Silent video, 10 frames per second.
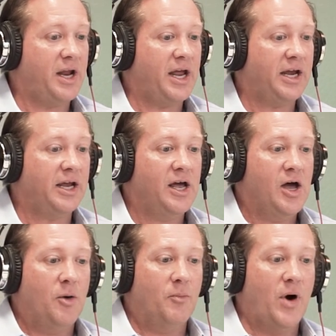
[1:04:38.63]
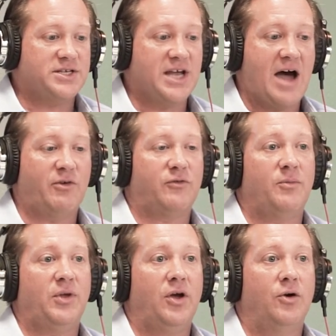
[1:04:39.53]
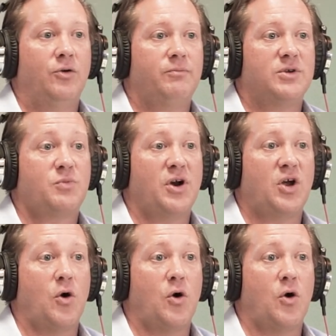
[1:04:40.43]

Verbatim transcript: meeting but to have it from you, it's pretty